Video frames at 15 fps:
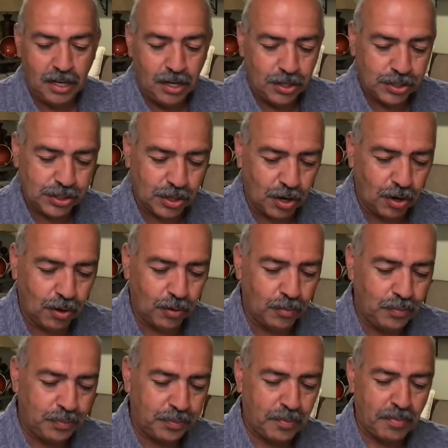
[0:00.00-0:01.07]

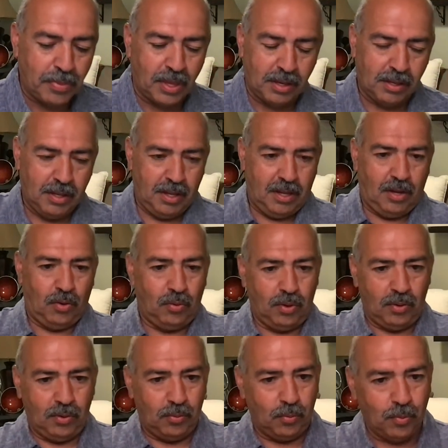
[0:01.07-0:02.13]
So,
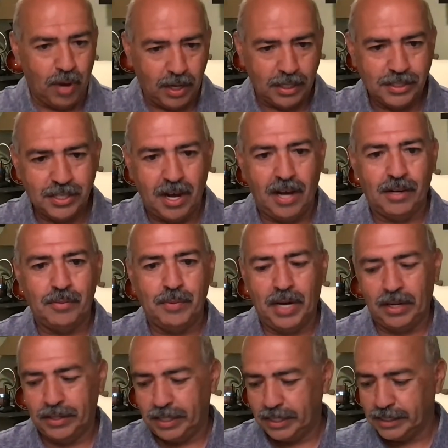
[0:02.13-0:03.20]
want to talk
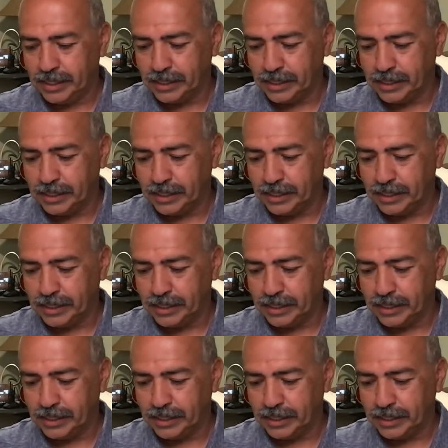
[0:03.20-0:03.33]
about this.